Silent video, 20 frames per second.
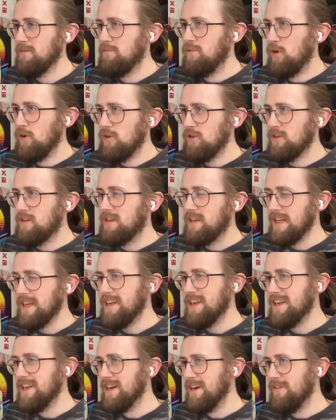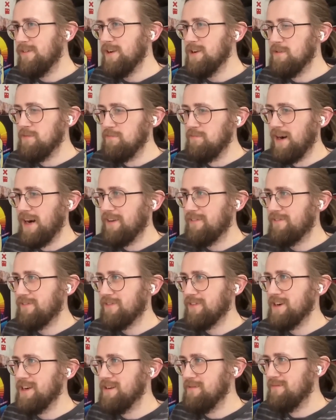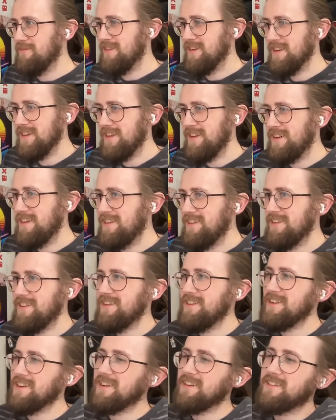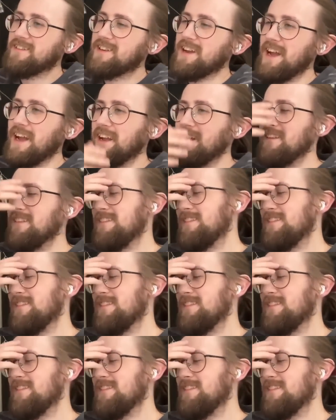Poor Dean, I feel bad for him. He's getting